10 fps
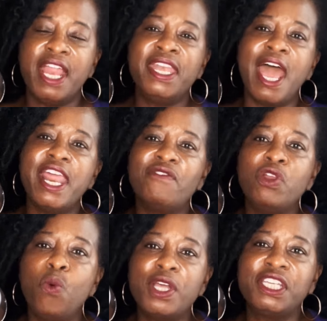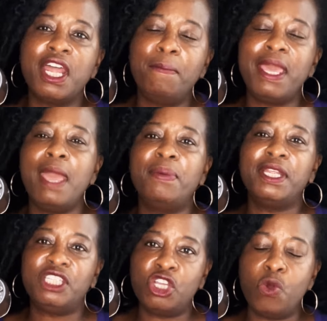Not everyone's gonna be able
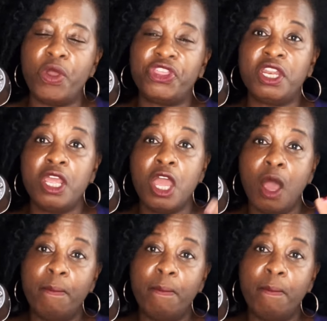to deal with it.